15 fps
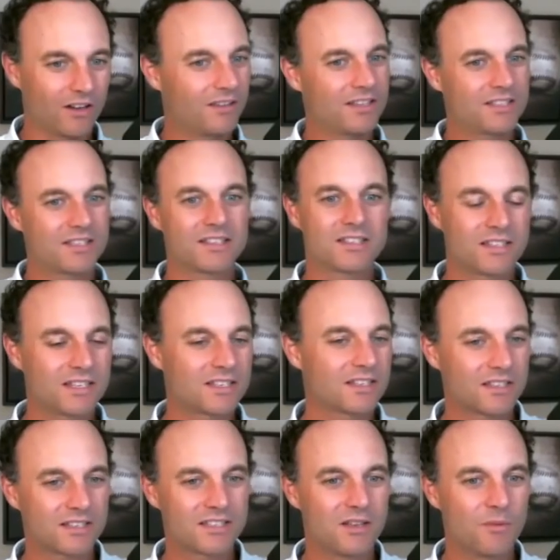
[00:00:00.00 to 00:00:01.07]
this is
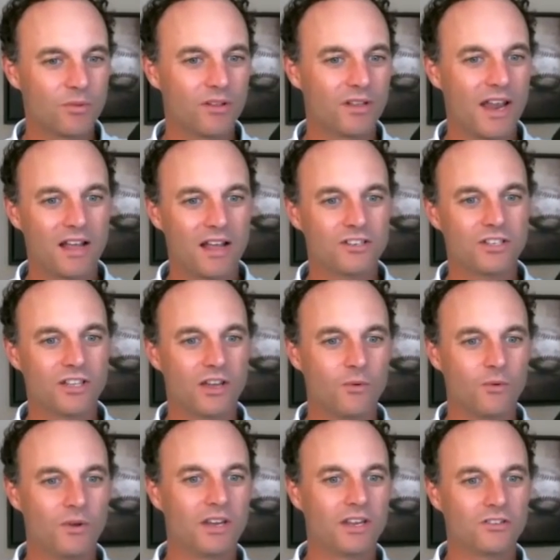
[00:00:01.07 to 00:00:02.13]
a simple analogy that
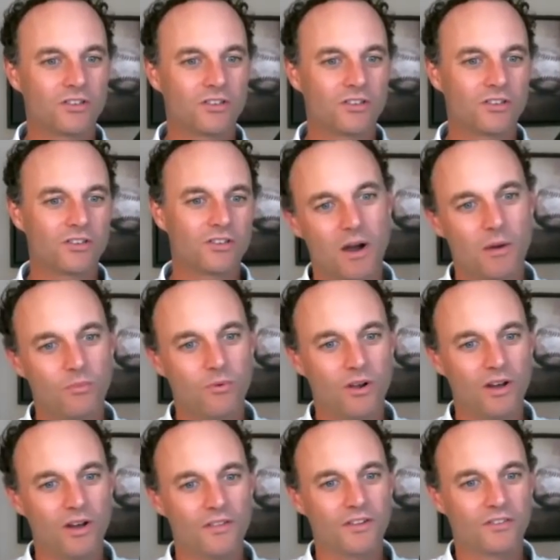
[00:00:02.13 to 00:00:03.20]
we can try to come up
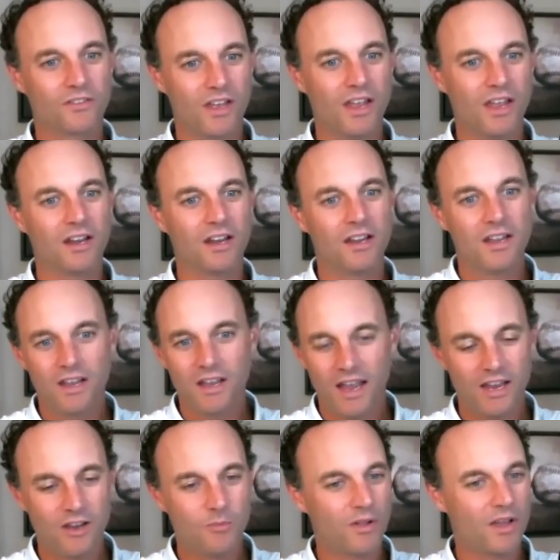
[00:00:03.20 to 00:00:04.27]
with, is saying,
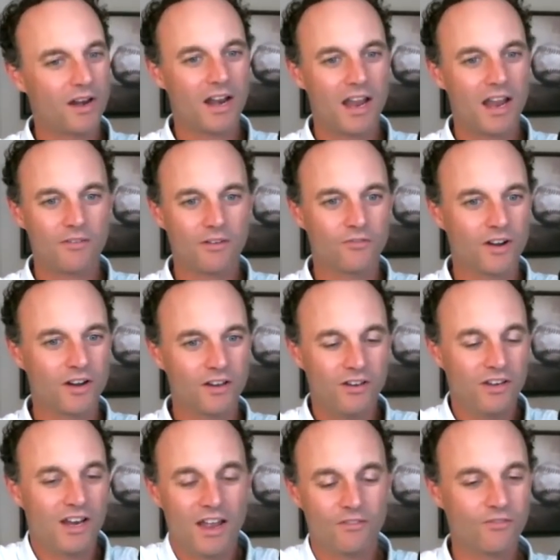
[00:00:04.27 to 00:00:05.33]
hey, you plan on having fire, you need
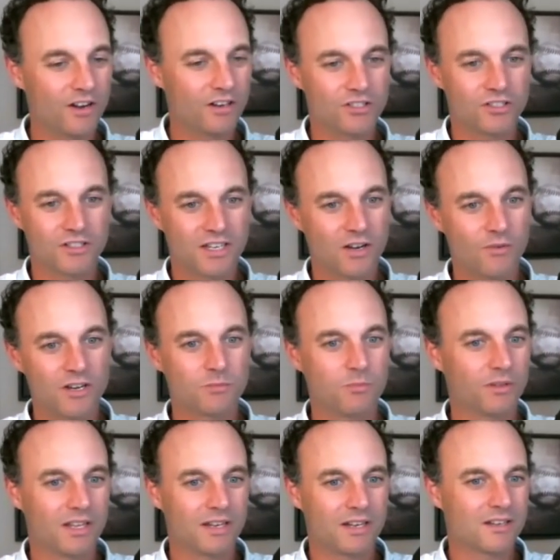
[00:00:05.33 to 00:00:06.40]
to have fire insurance anyways,
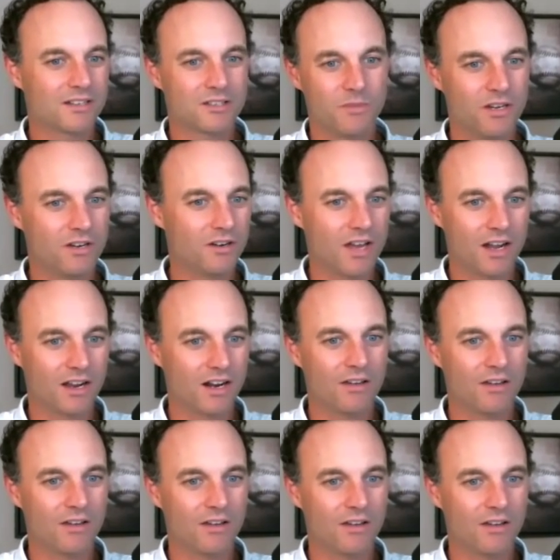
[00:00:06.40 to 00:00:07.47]
but that doesn't mean you're not going to
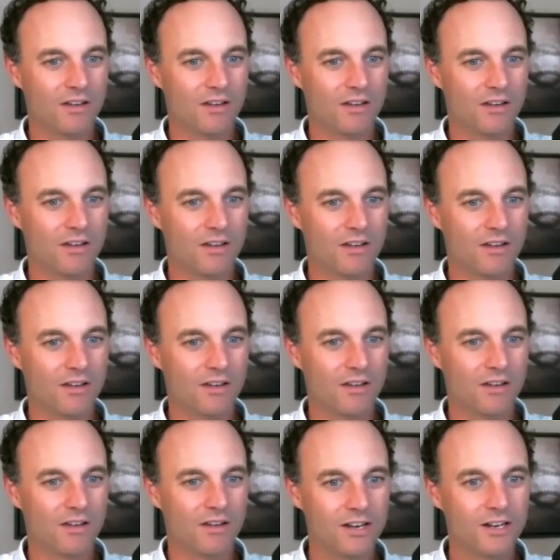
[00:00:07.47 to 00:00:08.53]
have a smoke detector,
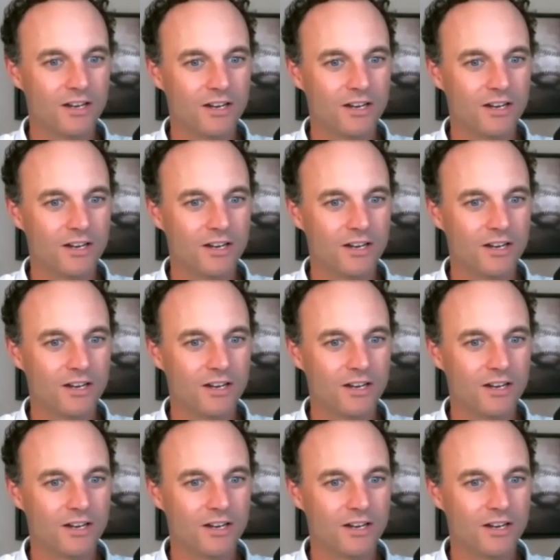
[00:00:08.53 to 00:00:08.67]
right?